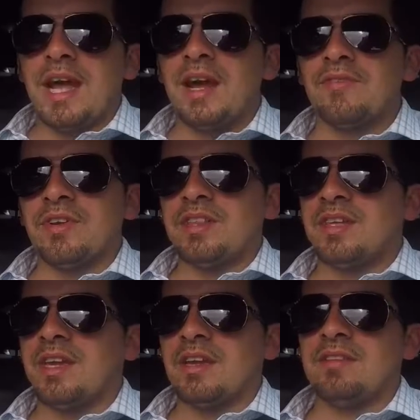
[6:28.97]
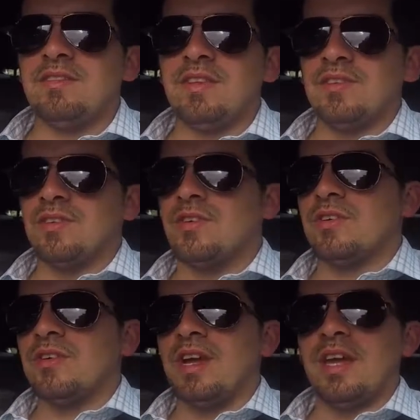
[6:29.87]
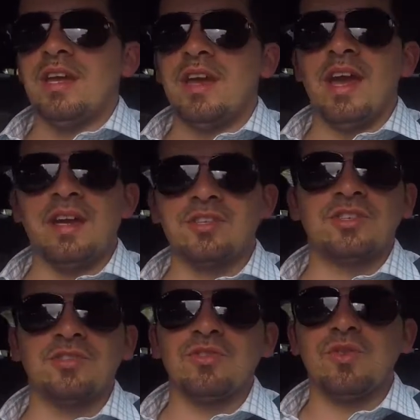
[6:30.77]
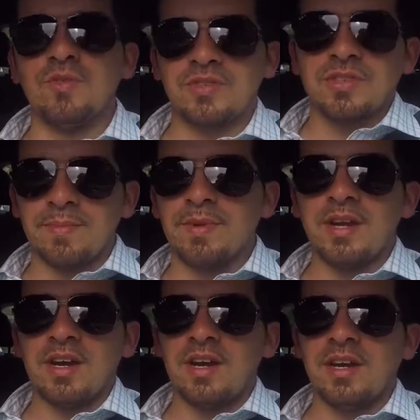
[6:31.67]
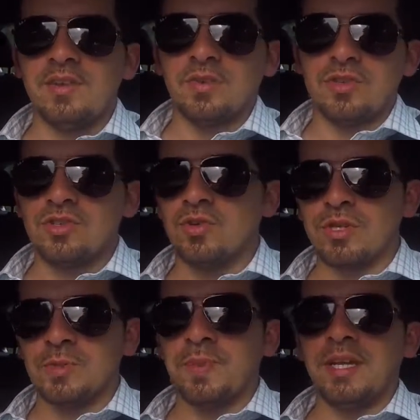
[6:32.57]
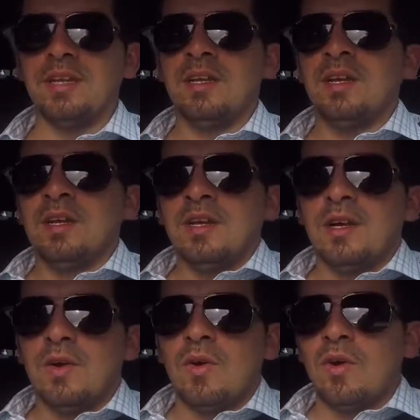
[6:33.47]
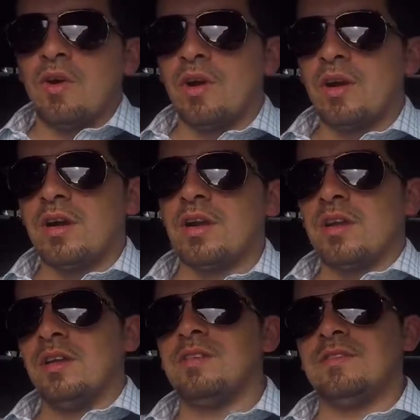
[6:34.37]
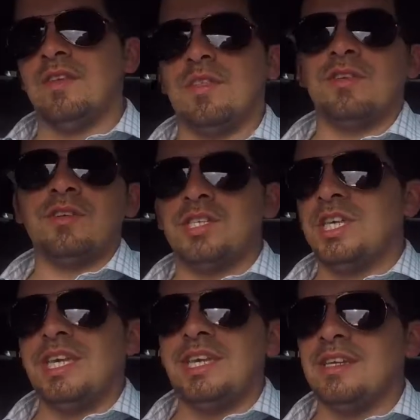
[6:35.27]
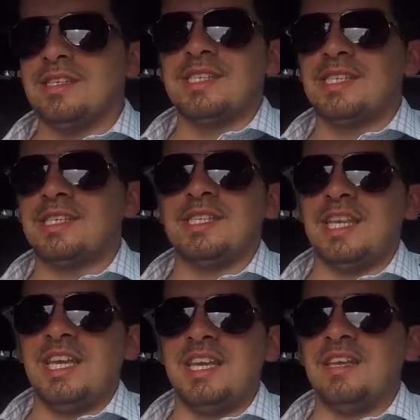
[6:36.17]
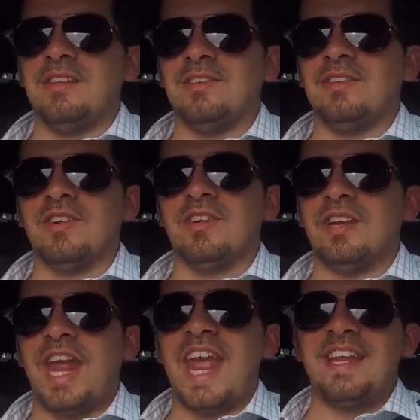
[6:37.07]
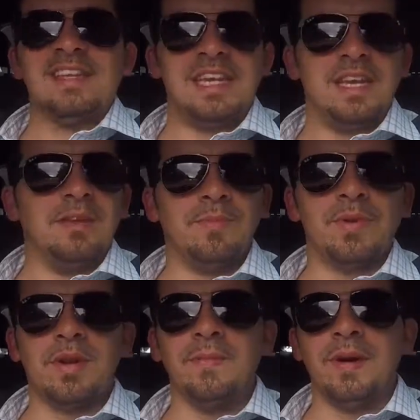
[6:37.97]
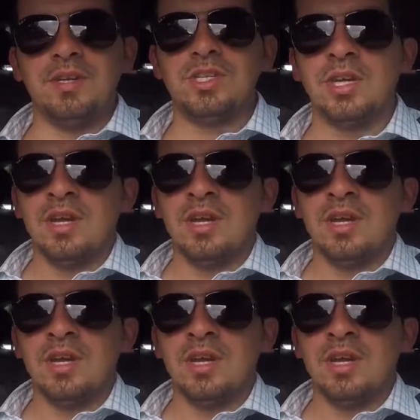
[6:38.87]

everything is either a hex screw of some kind or a Torx bit, or it's a 13, a 16, or an 18, pretty much,